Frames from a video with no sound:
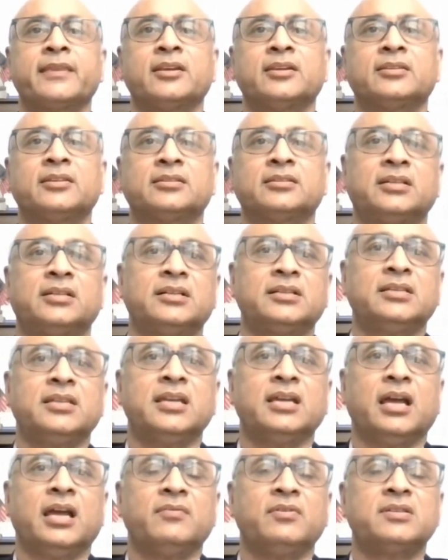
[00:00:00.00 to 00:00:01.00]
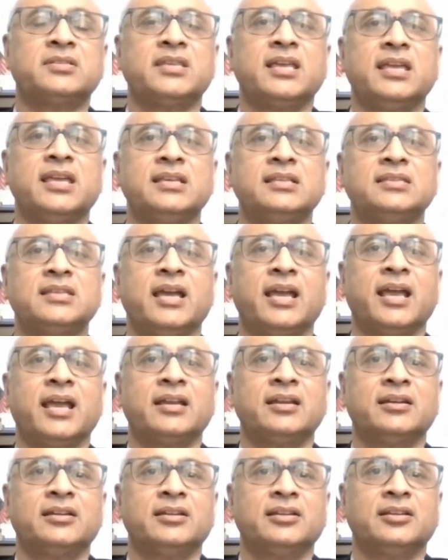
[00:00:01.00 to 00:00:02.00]
The third thing I would say is
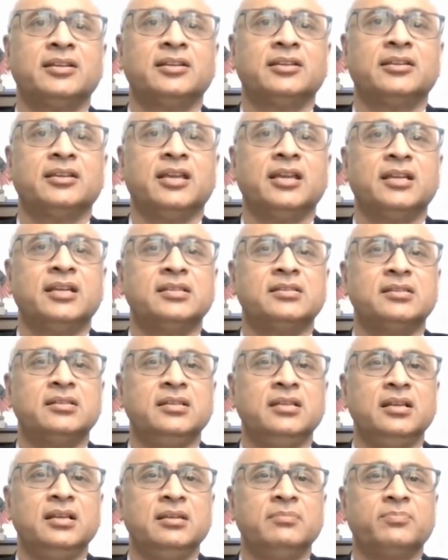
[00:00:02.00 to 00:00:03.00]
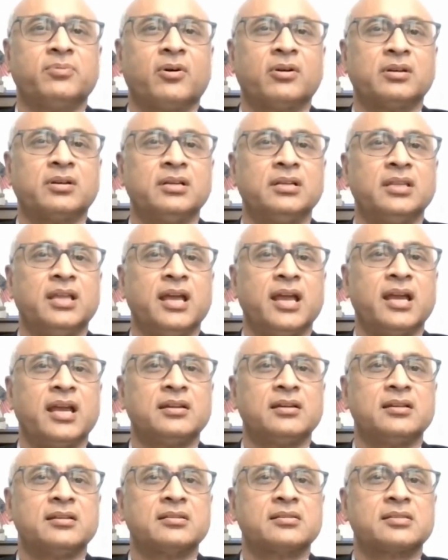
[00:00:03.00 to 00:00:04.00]
that it is really important that
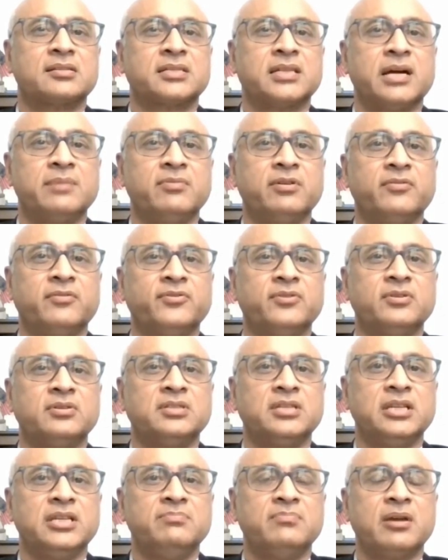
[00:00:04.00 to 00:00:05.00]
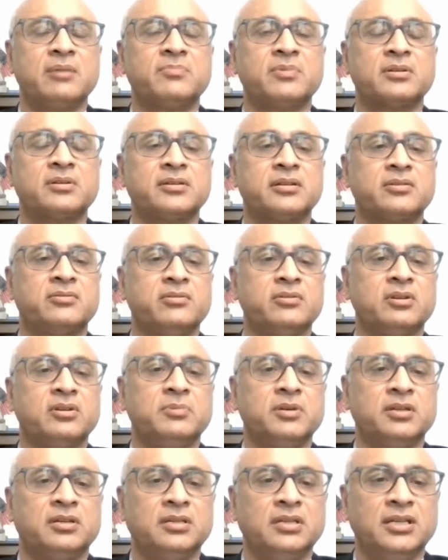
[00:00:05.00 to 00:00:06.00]
some of your team members are going to be
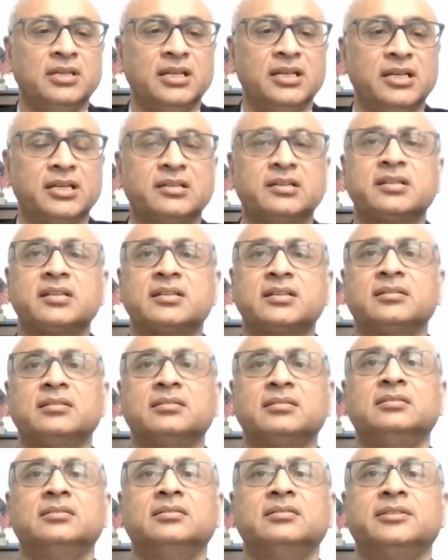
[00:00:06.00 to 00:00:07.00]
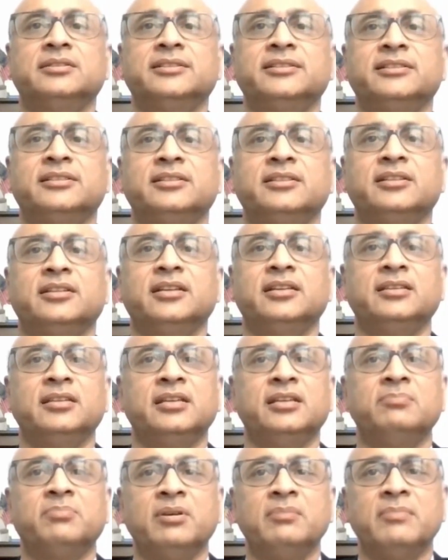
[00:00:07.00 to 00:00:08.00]
really critical in the
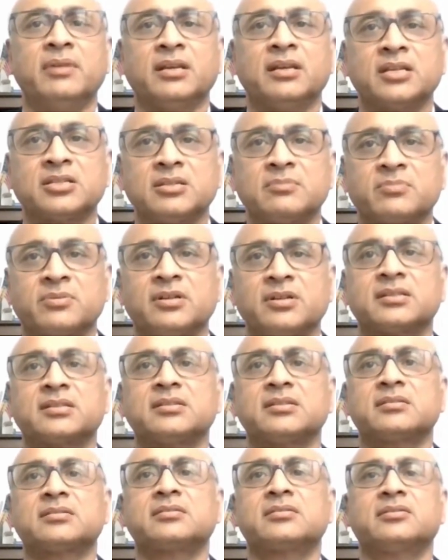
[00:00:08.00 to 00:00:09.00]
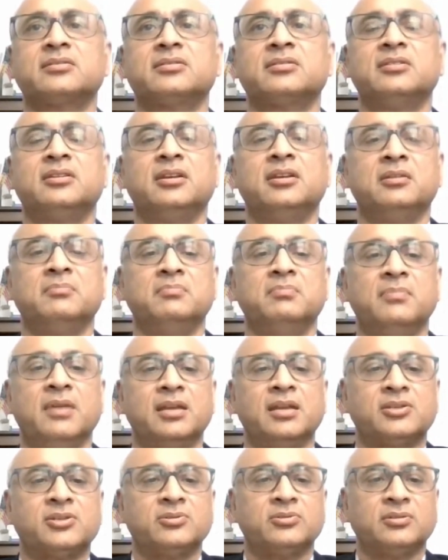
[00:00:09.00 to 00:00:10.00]
implementation process. Make
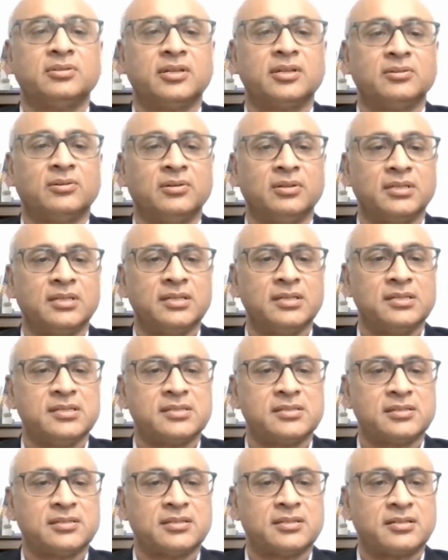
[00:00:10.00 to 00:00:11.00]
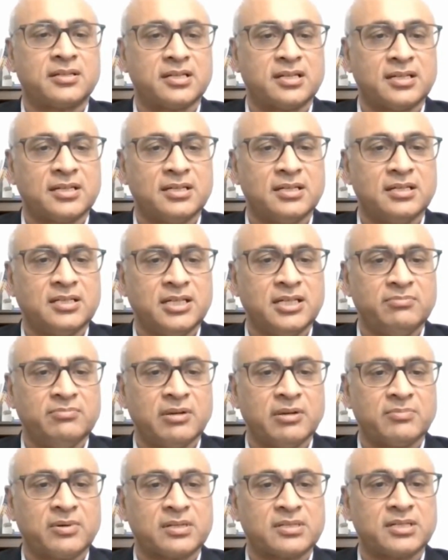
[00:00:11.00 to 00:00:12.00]
sure that all these critical team
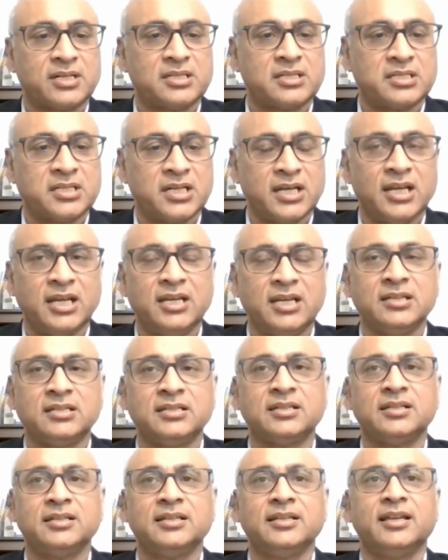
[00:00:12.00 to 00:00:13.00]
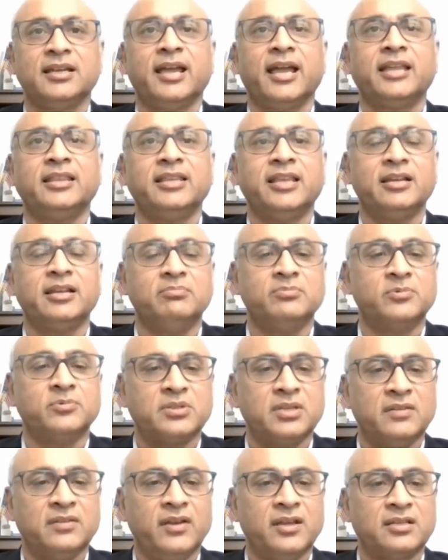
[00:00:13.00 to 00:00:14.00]
members are trained and they're
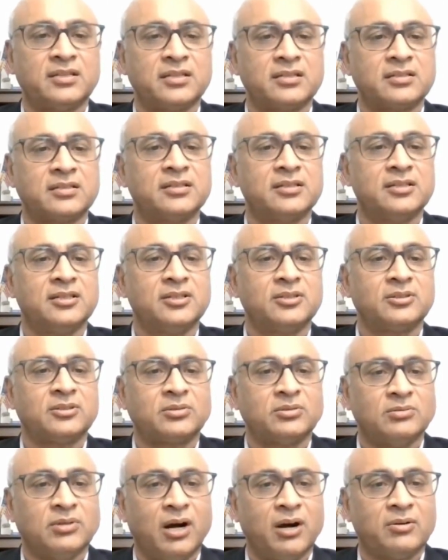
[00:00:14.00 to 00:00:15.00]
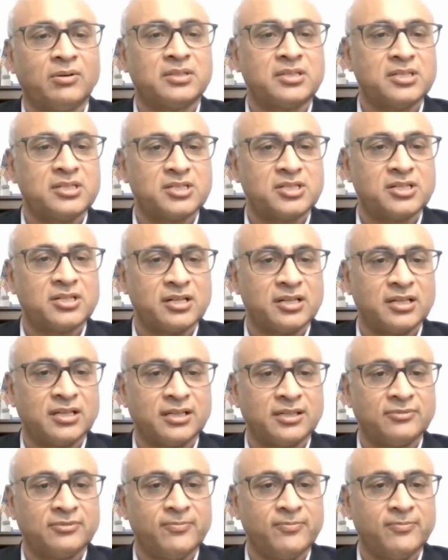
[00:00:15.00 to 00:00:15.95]
motivated throughout this journey.